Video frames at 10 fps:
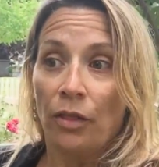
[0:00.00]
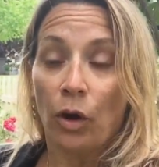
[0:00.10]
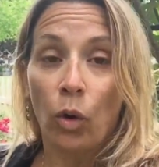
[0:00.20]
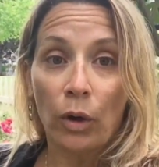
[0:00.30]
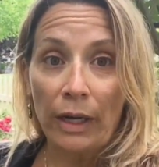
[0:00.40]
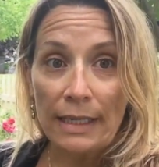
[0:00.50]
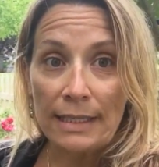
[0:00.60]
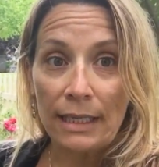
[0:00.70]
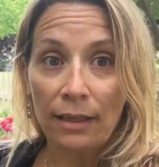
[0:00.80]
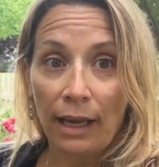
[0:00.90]
court
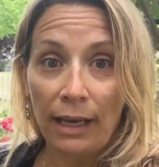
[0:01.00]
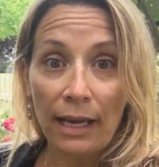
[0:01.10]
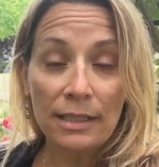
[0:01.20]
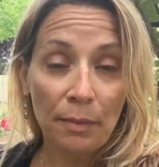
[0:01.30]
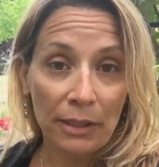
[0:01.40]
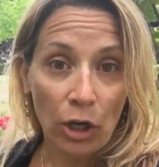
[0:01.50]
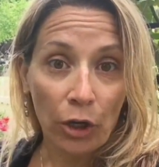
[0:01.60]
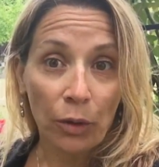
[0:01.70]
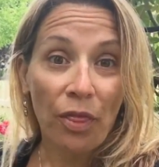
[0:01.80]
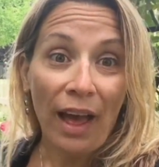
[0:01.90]
is, and to my
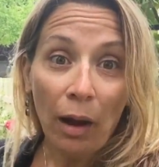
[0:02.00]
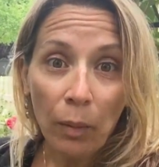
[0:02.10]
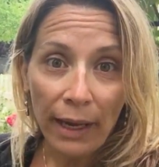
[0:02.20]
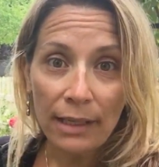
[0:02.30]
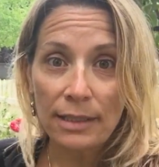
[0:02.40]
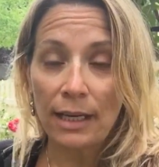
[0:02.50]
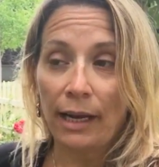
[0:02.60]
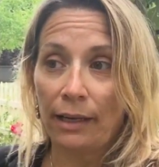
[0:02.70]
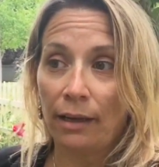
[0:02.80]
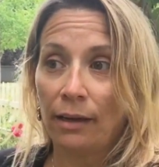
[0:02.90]
daughter that way, is
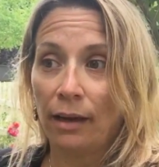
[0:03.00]
done.